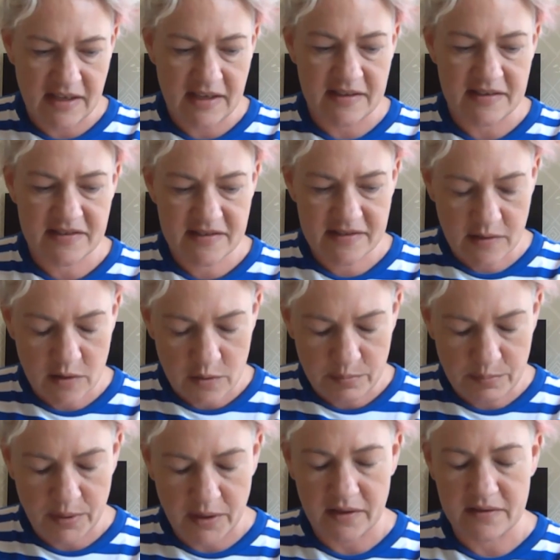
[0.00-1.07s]
is
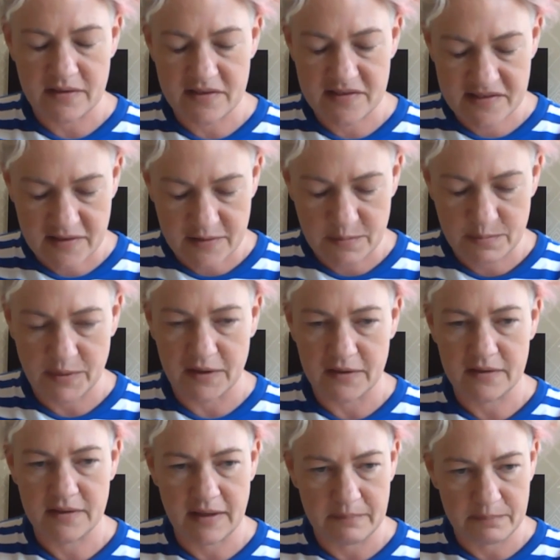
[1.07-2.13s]
super, super
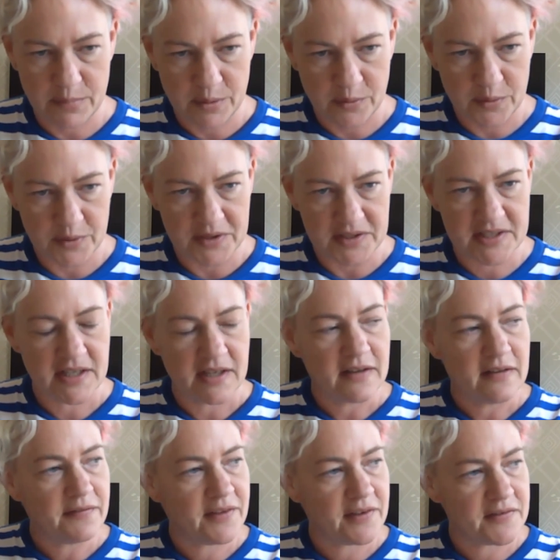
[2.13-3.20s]
important
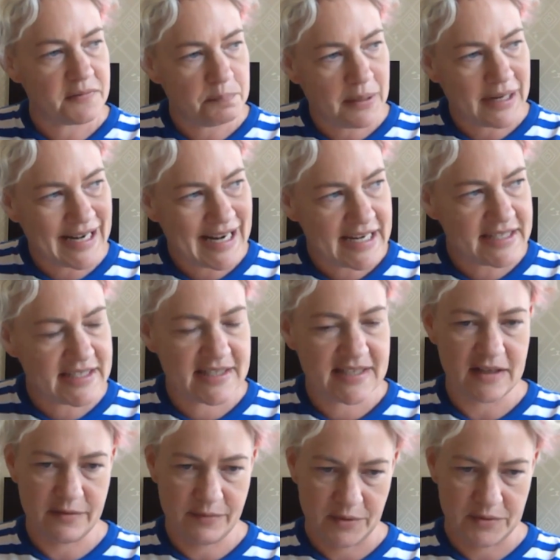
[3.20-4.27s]
there's
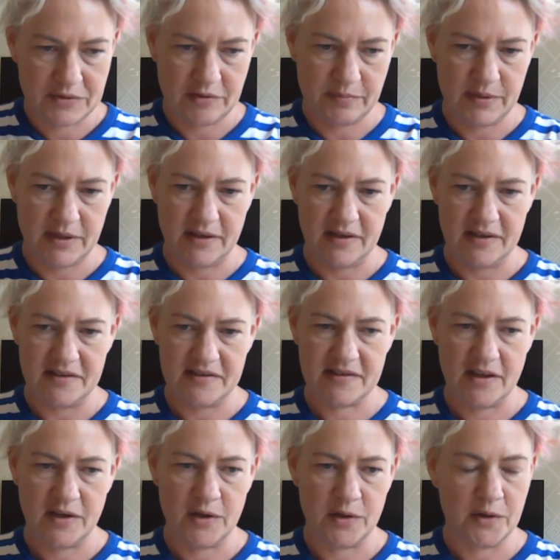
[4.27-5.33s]
plenty of entrepreneurs
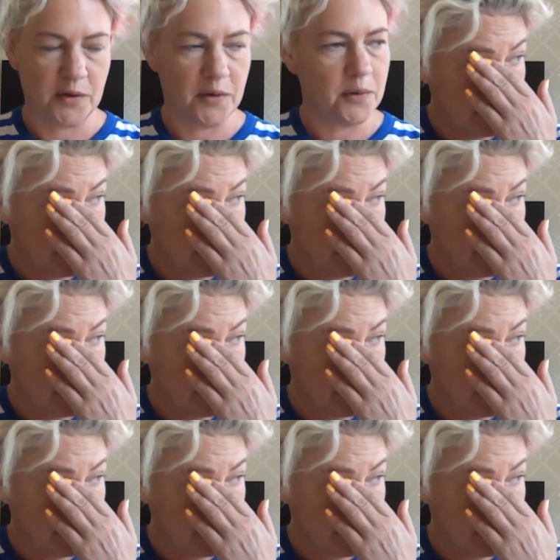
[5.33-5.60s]
who